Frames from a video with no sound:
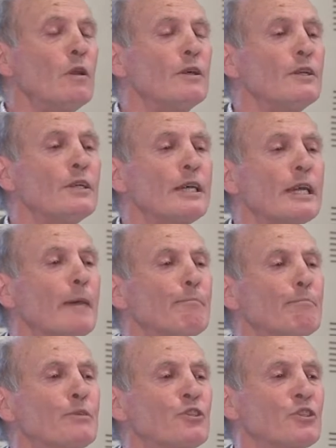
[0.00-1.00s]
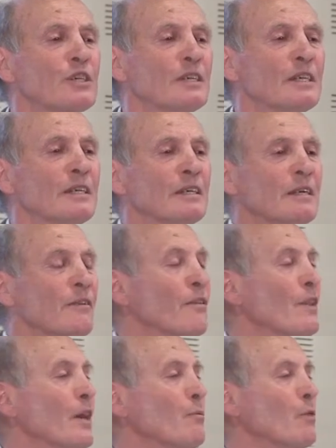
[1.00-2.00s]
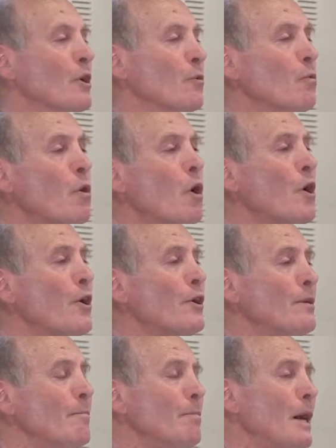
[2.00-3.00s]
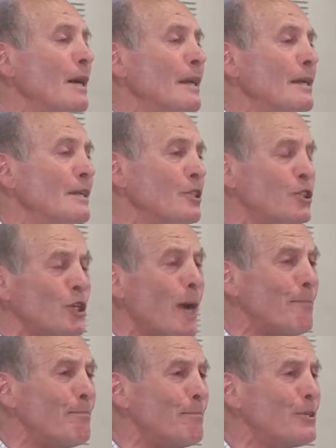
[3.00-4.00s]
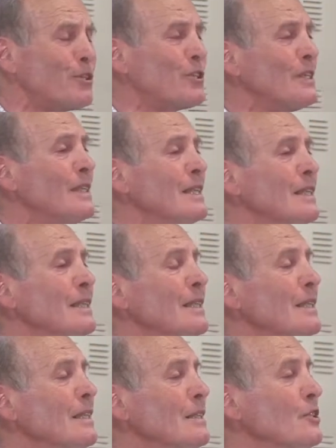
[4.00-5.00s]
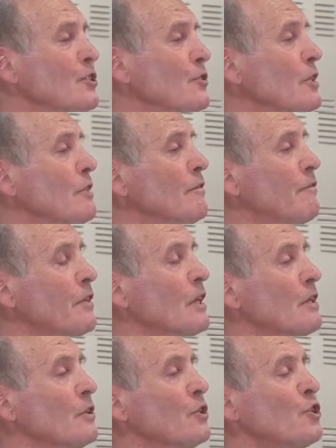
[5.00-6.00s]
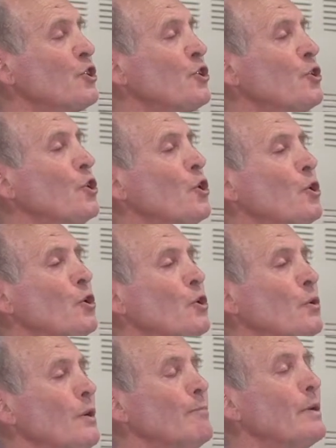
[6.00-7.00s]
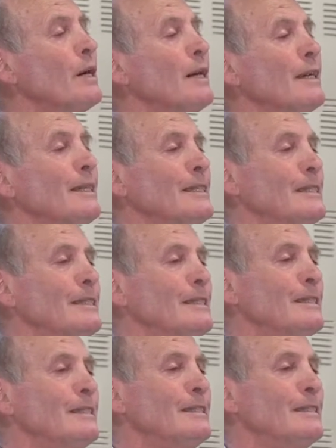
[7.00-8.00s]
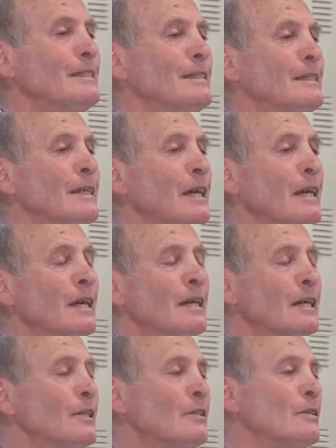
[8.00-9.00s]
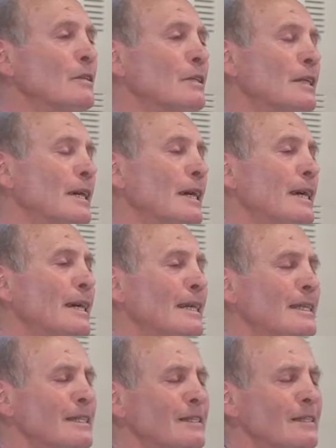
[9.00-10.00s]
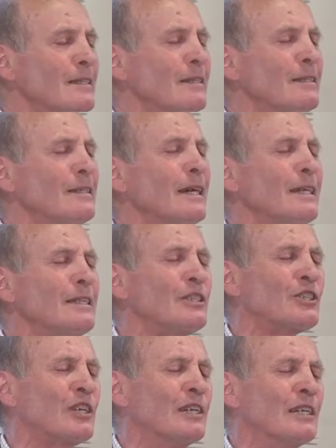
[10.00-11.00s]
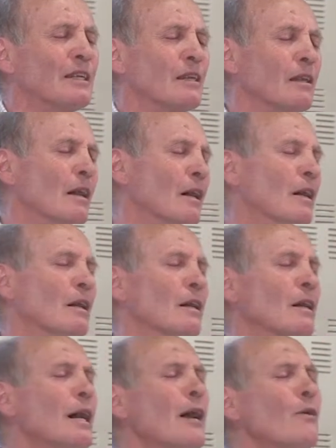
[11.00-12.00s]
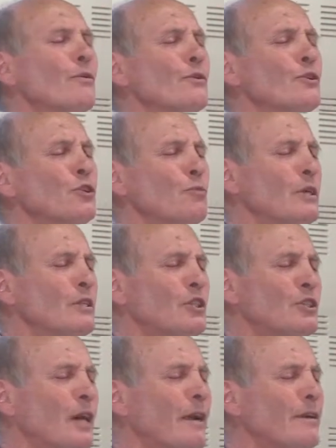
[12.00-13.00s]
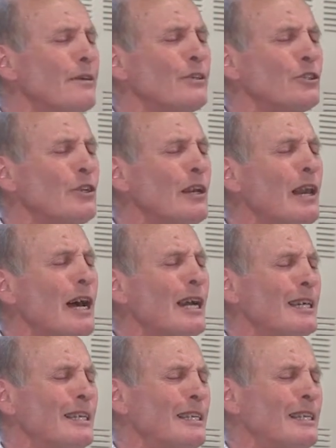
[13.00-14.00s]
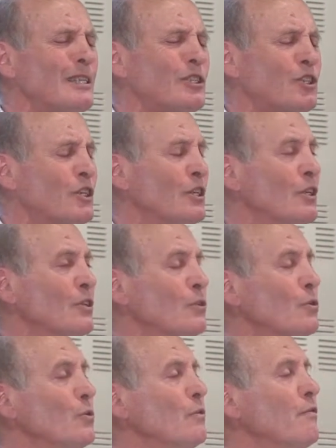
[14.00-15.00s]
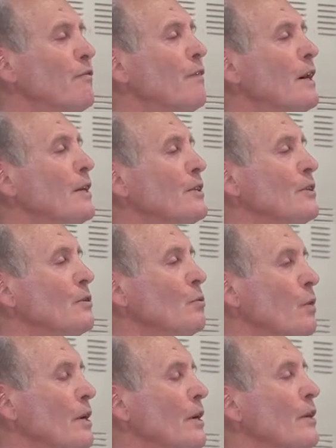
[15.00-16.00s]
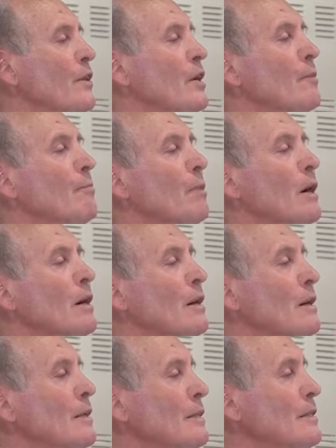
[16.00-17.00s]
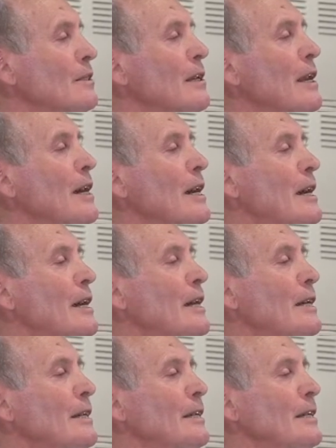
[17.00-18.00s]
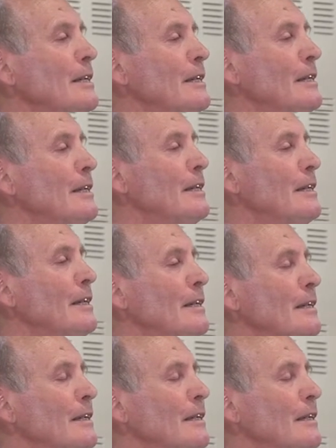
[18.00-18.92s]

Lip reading: woolen caps that were worn by the chaps adrift on the snowy brine. It took days and nights, long hours with searchlights, to find where their bodies lay.